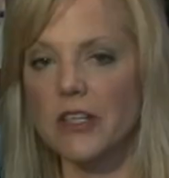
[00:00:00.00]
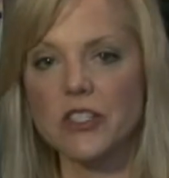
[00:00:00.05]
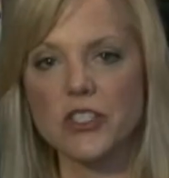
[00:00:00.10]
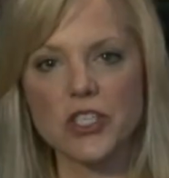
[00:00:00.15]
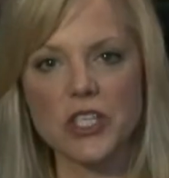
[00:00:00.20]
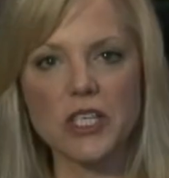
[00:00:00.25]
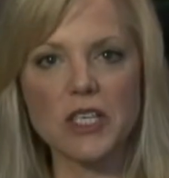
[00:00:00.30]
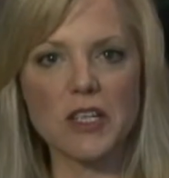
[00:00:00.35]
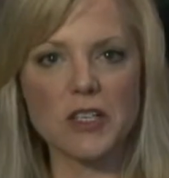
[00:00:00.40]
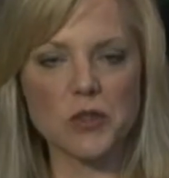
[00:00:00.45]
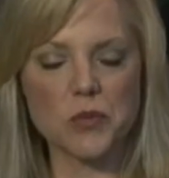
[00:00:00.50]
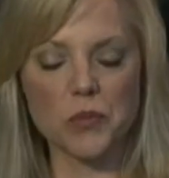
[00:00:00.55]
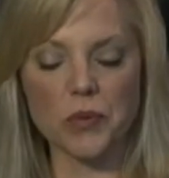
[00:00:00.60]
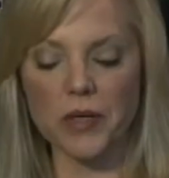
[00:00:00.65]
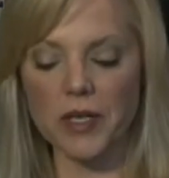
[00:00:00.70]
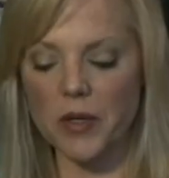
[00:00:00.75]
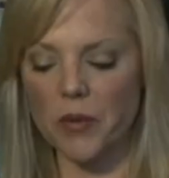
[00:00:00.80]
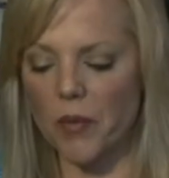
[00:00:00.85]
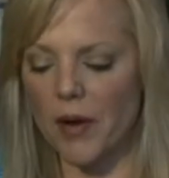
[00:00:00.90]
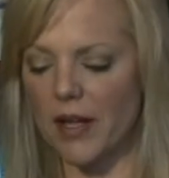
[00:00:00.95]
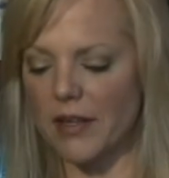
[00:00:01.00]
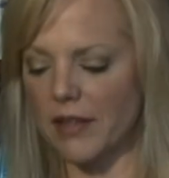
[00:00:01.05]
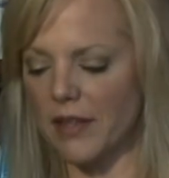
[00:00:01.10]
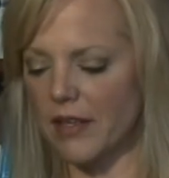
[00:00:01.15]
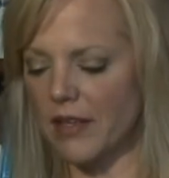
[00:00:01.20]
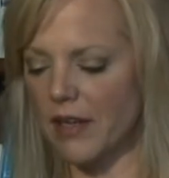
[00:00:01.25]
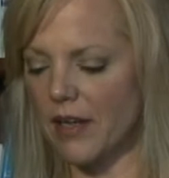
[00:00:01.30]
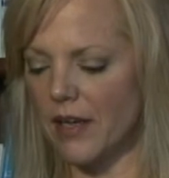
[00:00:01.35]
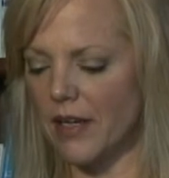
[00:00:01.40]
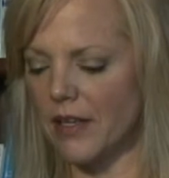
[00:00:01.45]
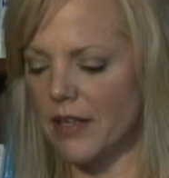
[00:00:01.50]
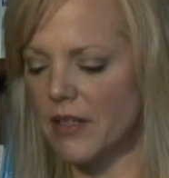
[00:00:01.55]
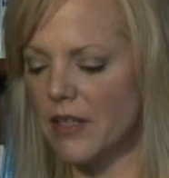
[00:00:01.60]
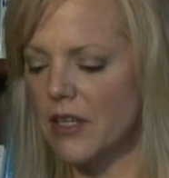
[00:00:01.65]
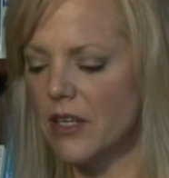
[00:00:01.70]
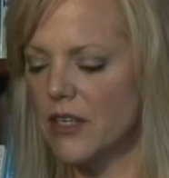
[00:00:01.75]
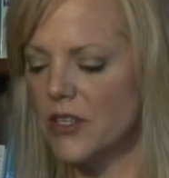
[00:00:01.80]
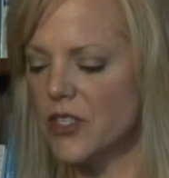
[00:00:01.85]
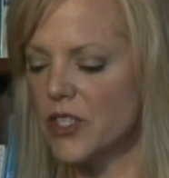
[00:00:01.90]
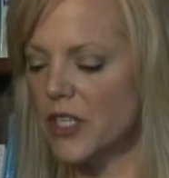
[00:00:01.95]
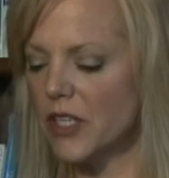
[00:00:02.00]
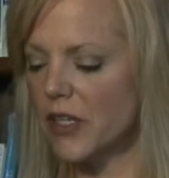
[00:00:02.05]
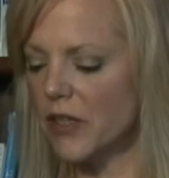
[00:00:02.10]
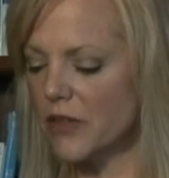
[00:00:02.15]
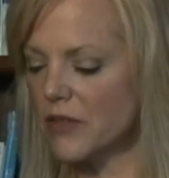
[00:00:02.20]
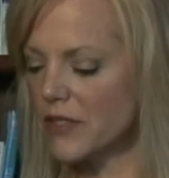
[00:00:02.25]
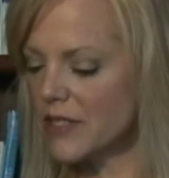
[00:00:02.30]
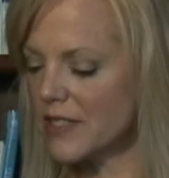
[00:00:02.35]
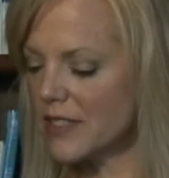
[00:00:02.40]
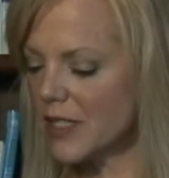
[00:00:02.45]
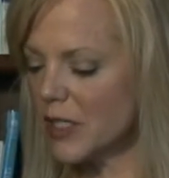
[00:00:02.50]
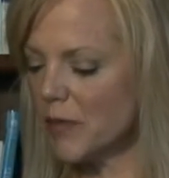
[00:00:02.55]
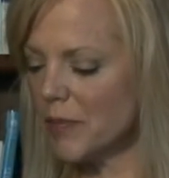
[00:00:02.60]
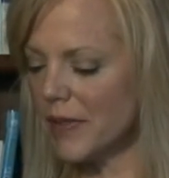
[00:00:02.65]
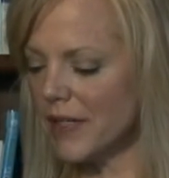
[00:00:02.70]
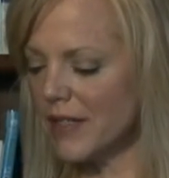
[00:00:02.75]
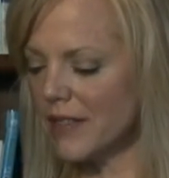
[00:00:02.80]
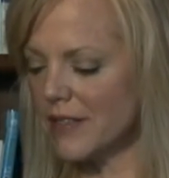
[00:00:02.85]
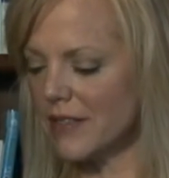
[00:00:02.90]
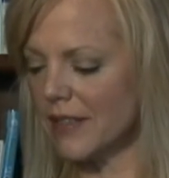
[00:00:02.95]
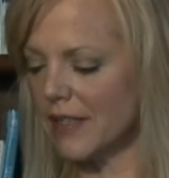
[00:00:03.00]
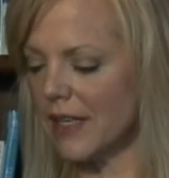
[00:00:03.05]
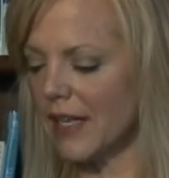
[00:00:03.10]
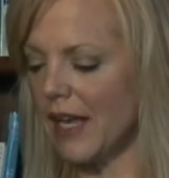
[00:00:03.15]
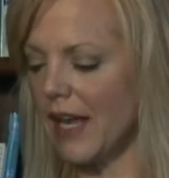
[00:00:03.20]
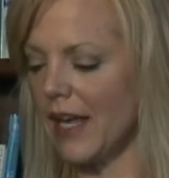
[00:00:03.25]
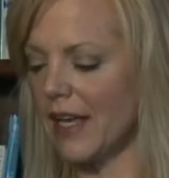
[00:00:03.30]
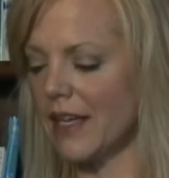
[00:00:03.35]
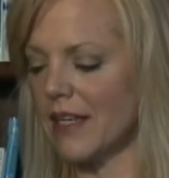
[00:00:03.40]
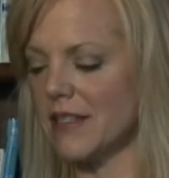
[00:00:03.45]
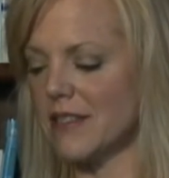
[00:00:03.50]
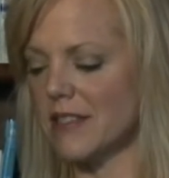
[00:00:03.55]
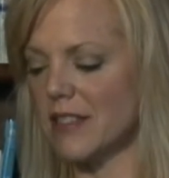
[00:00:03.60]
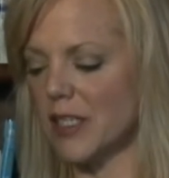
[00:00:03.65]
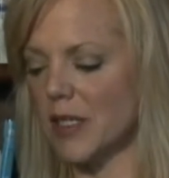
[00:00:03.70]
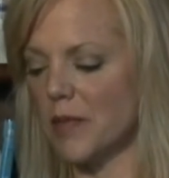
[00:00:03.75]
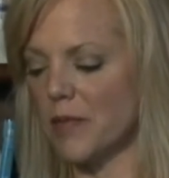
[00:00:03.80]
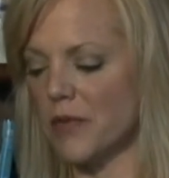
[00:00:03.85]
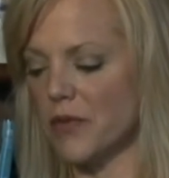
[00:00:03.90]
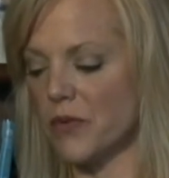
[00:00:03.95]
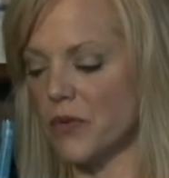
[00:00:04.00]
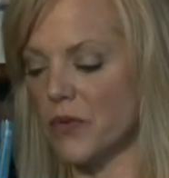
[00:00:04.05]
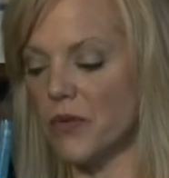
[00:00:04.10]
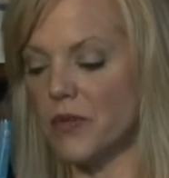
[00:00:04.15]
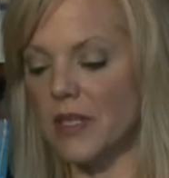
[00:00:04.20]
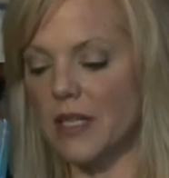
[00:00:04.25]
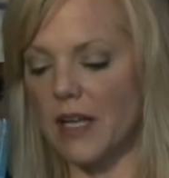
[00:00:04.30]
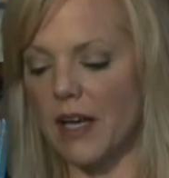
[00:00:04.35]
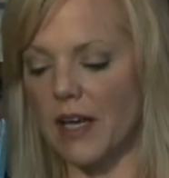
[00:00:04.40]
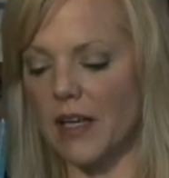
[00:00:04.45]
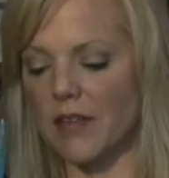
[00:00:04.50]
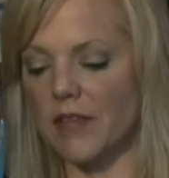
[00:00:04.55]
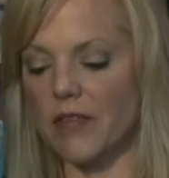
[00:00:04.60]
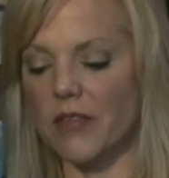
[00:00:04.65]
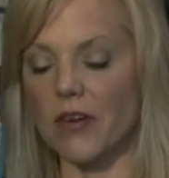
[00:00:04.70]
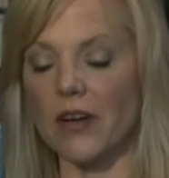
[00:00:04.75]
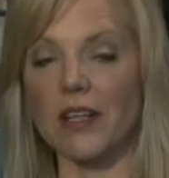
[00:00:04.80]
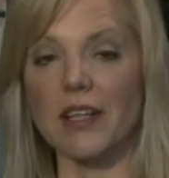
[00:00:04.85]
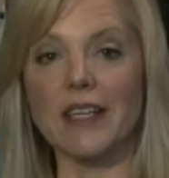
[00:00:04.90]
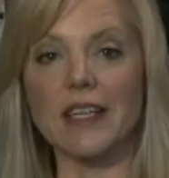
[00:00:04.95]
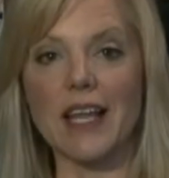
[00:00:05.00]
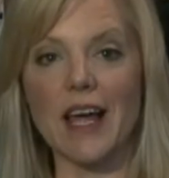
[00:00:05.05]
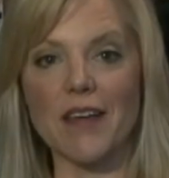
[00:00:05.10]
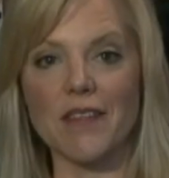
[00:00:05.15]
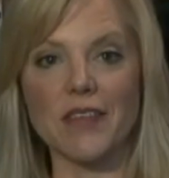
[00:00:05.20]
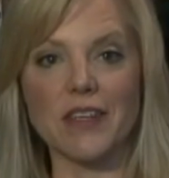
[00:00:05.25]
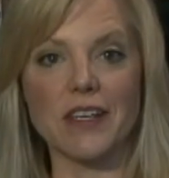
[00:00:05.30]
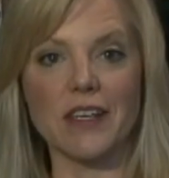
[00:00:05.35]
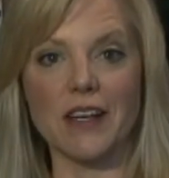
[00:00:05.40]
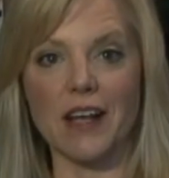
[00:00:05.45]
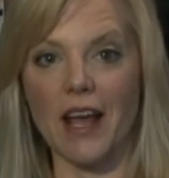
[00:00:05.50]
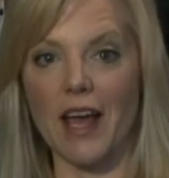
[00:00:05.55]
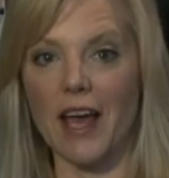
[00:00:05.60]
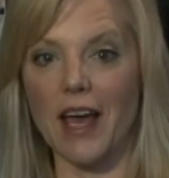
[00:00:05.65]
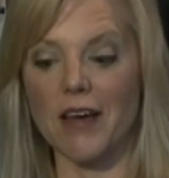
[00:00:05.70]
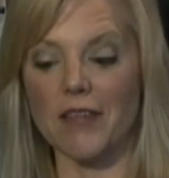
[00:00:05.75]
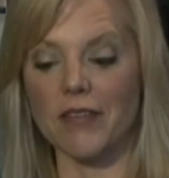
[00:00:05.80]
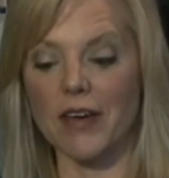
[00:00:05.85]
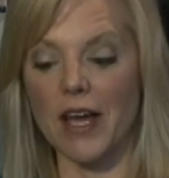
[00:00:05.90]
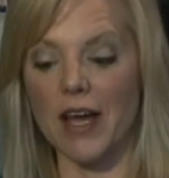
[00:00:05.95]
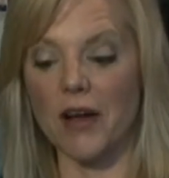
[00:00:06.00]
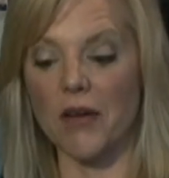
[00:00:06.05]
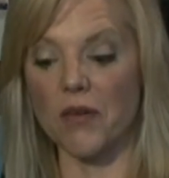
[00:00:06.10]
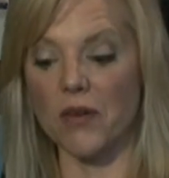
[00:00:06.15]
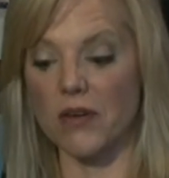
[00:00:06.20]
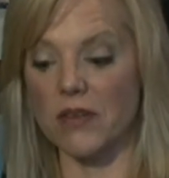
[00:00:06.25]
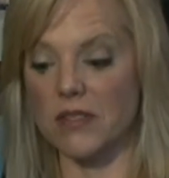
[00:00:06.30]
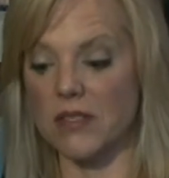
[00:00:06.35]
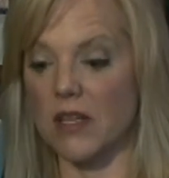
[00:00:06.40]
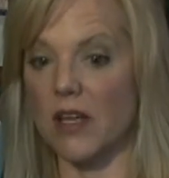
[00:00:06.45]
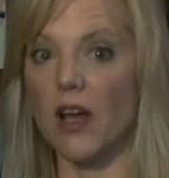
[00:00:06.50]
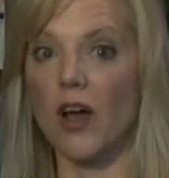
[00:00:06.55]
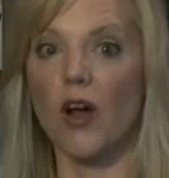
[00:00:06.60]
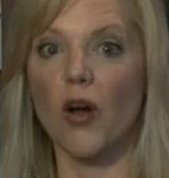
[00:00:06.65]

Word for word: She does pretty well at night. She goes to sleep easily and can sleep through the night for eleven and a half hours.